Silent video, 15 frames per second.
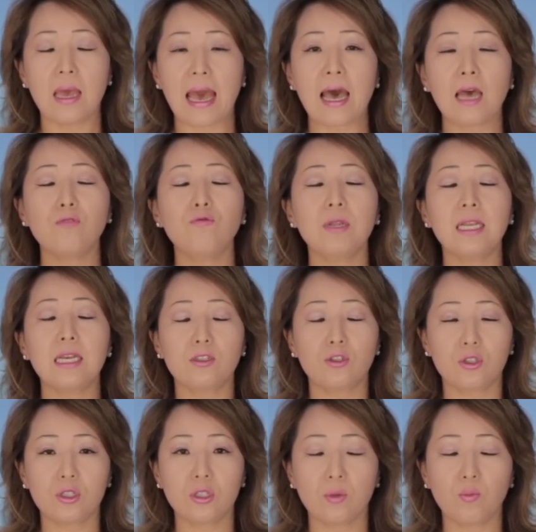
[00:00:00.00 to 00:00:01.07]
and
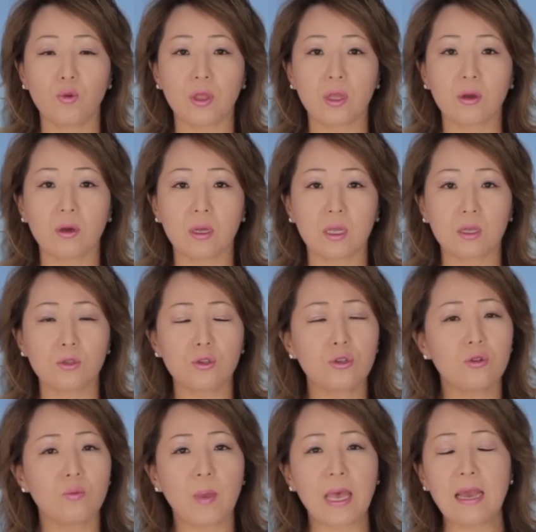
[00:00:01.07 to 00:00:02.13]
relationship with God and
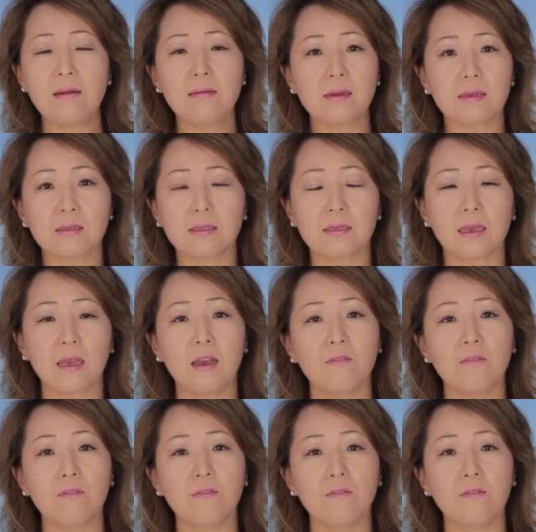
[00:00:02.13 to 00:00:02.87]
true parents.